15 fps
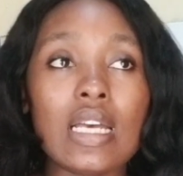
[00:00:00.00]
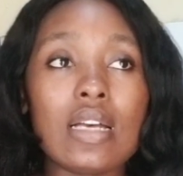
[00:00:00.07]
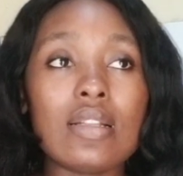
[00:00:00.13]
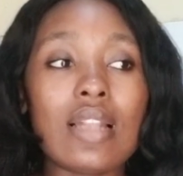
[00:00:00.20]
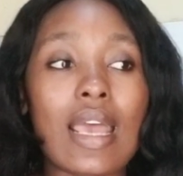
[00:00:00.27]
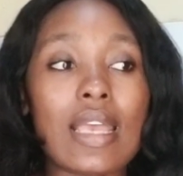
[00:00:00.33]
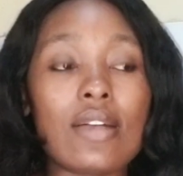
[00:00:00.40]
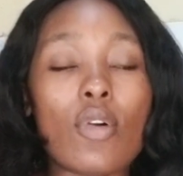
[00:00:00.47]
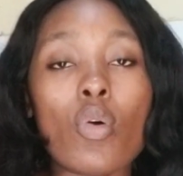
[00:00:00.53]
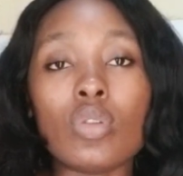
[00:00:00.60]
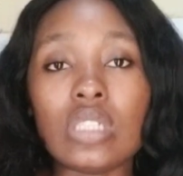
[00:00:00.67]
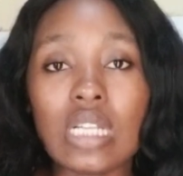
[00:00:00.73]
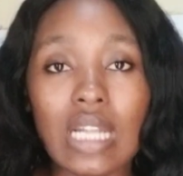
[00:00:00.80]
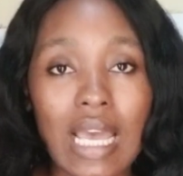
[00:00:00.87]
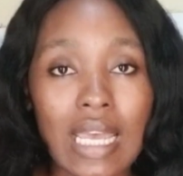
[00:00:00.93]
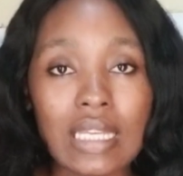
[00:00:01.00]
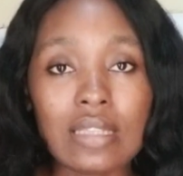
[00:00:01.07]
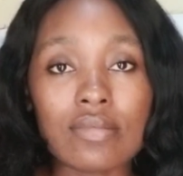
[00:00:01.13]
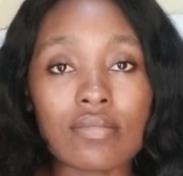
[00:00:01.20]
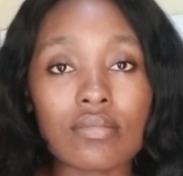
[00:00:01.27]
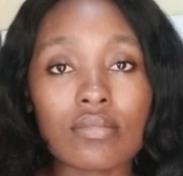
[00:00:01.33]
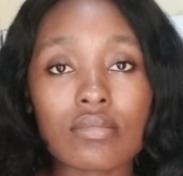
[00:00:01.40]
like on a
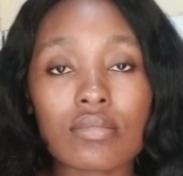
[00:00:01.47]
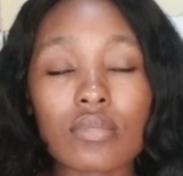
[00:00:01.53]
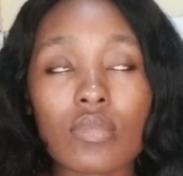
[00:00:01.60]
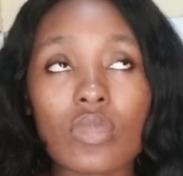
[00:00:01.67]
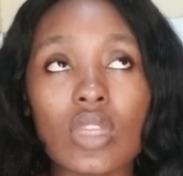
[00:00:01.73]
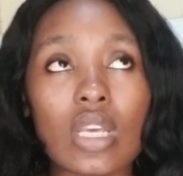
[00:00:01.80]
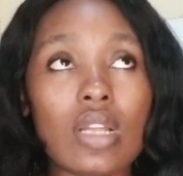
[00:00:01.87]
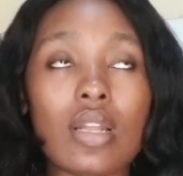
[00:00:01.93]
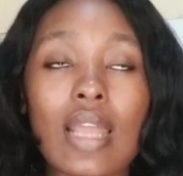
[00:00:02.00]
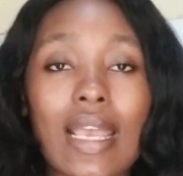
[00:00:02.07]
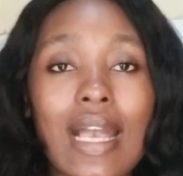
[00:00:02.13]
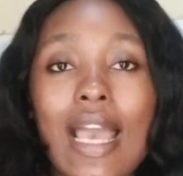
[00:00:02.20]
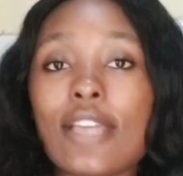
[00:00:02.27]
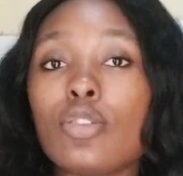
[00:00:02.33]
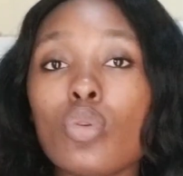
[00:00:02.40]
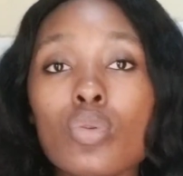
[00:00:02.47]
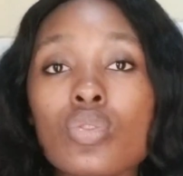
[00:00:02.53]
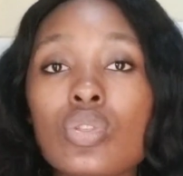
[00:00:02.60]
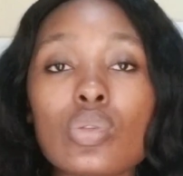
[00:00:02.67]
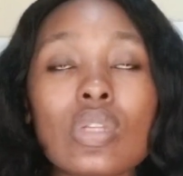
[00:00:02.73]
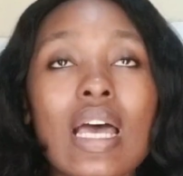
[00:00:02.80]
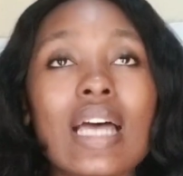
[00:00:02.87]
line. Like I
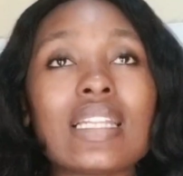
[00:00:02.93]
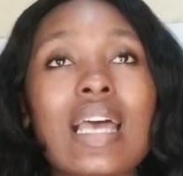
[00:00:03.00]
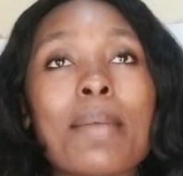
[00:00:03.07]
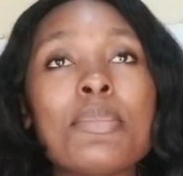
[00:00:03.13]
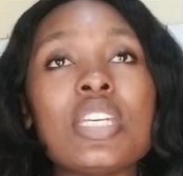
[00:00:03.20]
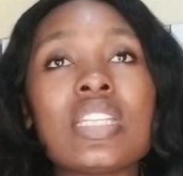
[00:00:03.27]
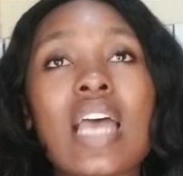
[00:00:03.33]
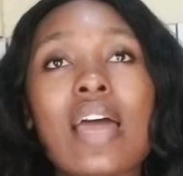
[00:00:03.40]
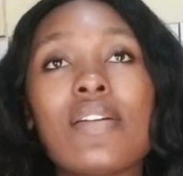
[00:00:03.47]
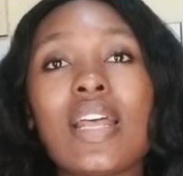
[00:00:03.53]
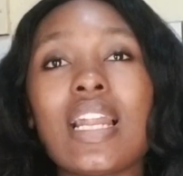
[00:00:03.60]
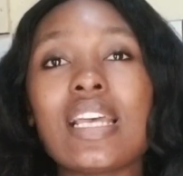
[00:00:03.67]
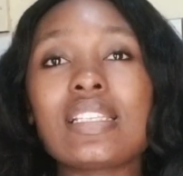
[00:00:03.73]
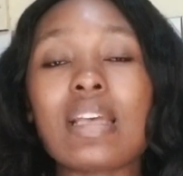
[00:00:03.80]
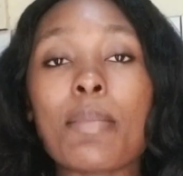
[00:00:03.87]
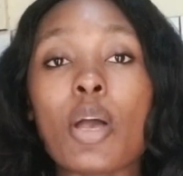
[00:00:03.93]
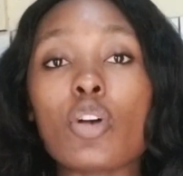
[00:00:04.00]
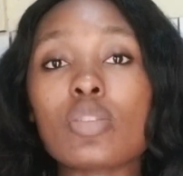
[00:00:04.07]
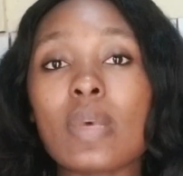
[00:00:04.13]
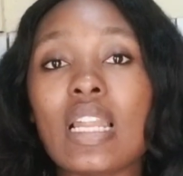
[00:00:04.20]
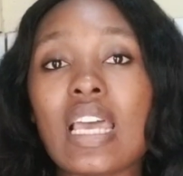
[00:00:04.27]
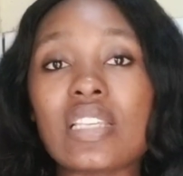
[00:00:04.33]
don't do that. I mean, I realize that my
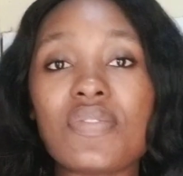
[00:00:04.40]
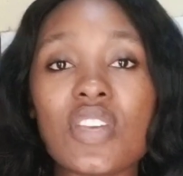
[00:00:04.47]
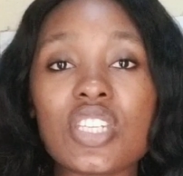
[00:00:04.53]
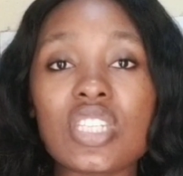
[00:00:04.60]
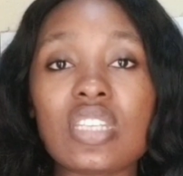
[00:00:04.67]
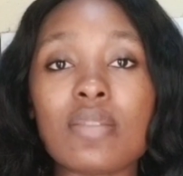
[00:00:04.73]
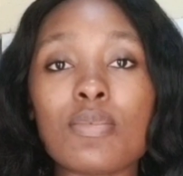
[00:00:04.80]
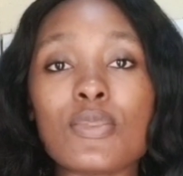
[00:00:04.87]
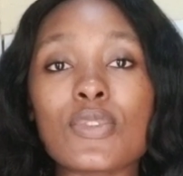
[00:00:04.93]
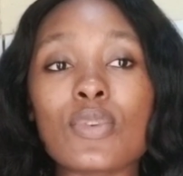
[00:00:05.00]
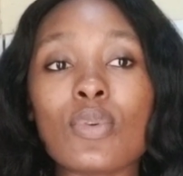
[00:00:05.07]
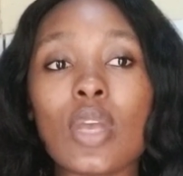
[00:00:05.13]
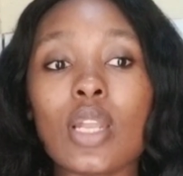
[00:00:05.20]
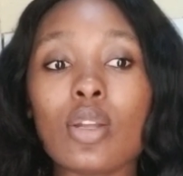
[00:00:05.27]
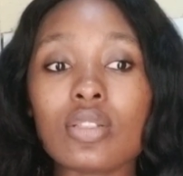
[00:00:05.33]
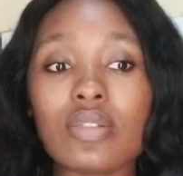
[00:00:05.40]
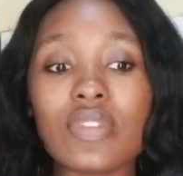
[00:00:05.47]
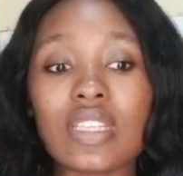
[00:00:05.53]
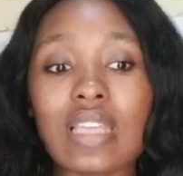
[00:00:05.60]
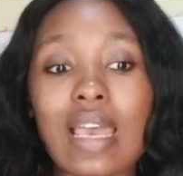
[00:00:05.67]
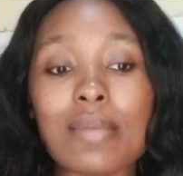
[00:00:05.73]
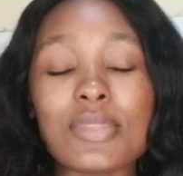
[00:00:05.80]
husband likes vegetables, so a lot of
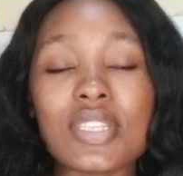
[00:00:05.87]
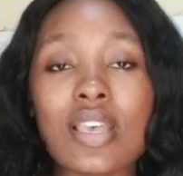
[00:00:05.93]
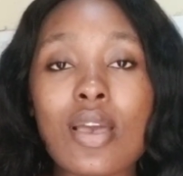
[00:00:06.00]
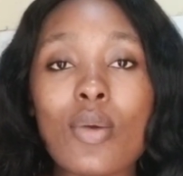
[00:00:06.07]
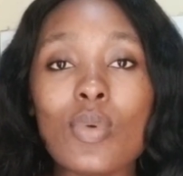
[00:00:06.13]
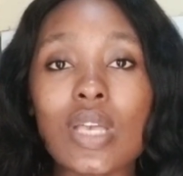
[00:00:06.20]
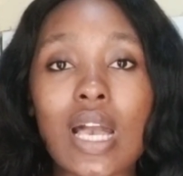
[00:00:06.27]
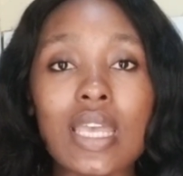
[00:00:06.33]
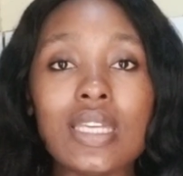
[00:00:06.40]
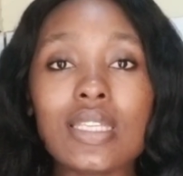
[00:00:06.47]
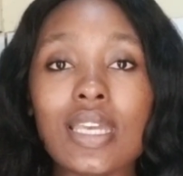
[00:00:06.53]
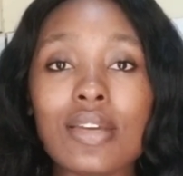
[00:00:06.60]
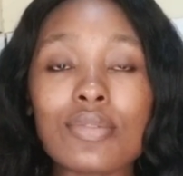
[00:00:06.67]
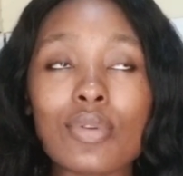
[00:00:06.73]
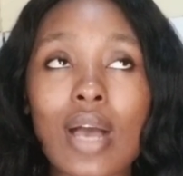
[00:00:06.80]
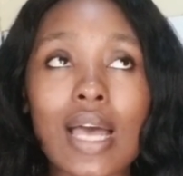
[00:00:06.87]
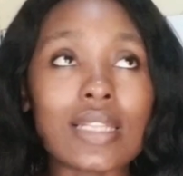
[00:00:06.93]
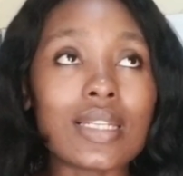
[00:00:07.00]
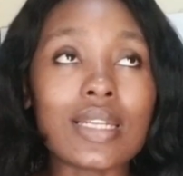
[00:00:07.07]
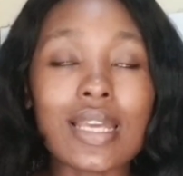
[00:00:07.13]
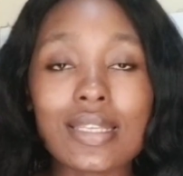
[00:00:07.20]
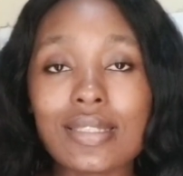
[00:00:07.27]
the times we can eat arrow and
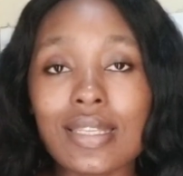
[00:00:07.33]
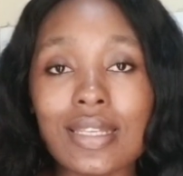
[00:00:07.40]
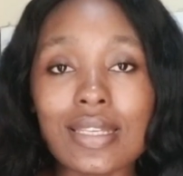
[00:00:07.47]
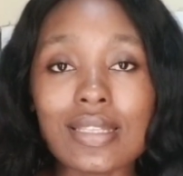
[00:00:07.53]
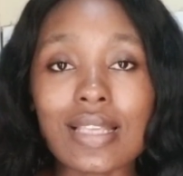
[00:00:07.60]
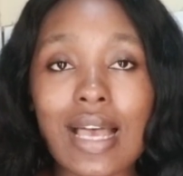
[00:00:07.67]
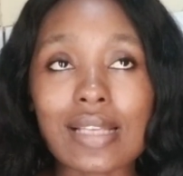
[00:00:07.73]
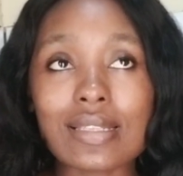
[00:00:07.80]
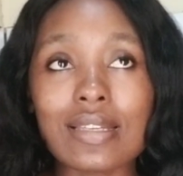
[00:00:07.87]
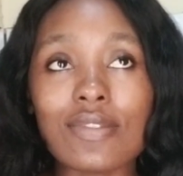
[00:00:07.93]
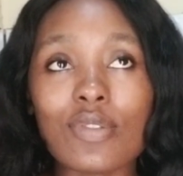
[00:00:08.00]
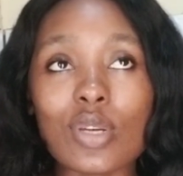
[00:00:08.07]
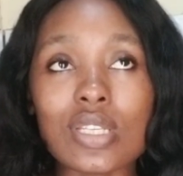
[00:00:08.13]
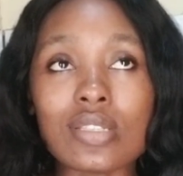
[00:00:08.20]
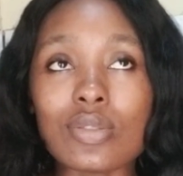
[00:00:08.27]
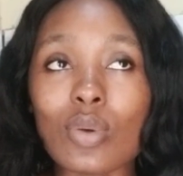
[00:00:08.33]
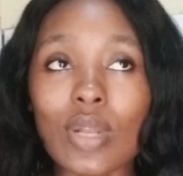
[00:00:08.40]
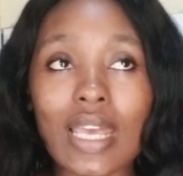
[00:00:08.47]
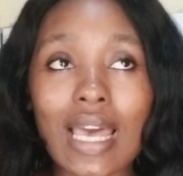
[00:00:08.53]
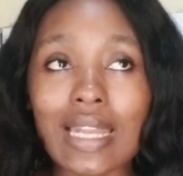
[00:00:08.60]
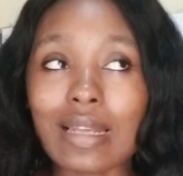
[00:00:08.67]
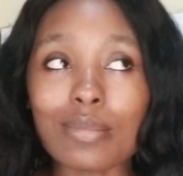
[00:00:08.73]
the next thing he's asking for is dole,
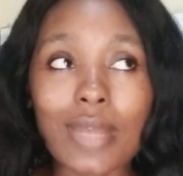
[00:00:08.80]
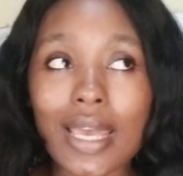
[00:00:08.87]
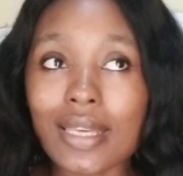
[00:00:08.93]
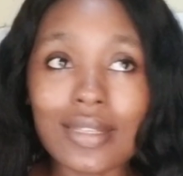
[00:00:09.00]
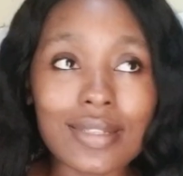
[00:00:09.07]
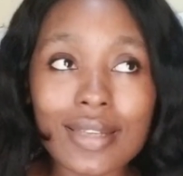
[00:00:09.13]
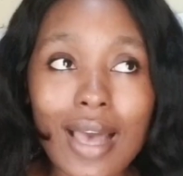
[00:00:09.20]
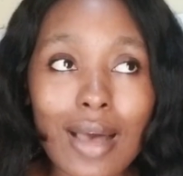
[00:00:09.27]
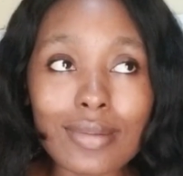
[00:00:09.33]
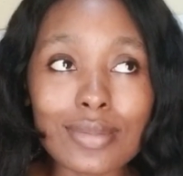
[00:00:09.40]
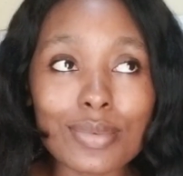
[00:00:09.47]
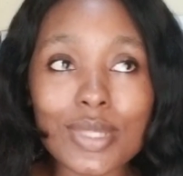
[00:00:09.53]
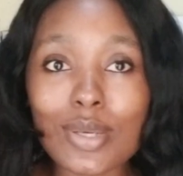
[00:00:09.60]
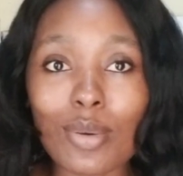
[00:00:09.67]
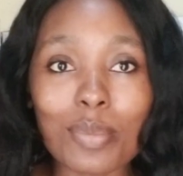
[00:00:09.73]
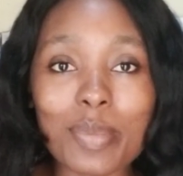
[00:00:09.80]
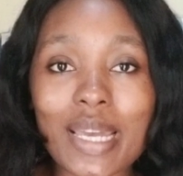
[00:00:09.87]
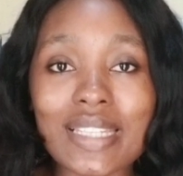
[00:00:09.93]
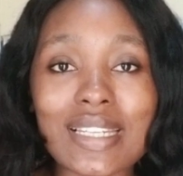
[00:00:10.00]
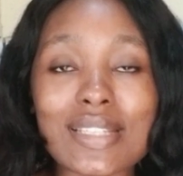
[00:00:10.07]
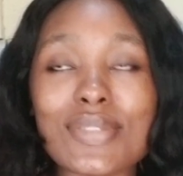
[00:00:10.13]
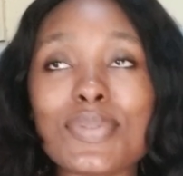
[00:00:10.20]
and I'm like, how do we
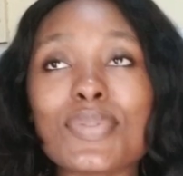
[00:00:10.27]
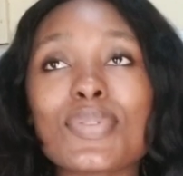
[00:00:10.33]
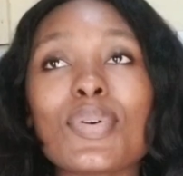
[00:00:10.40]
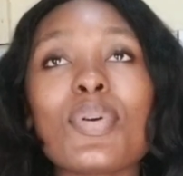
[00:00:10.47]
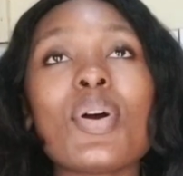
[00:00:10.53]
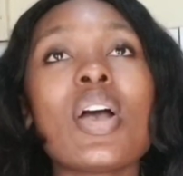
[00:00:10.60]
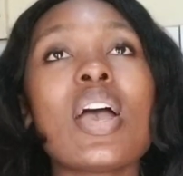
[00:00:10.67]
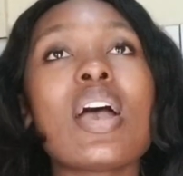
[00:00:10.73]
combine the two? So